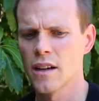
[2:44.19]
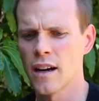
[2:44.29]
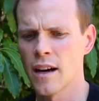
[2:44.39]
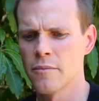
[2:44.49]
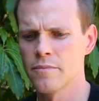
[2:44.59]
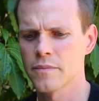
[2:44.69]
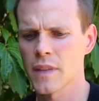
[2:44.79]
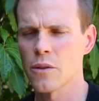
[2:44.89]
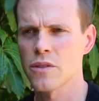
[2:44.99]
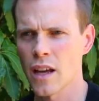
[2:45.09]
And
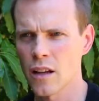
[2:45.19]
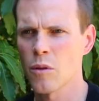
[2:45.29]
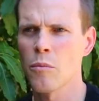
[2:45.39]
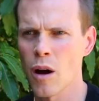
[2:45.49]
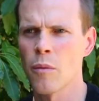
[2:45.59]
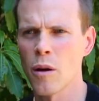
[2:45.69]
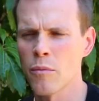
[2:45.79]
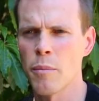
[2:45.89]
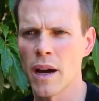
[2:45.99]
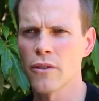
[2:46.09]
I was telling him about
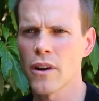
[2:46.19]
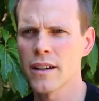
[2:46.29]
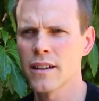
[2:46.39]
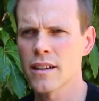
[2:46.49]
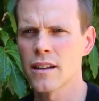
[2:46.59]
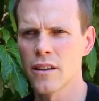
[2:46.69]
my bike ride, and he said,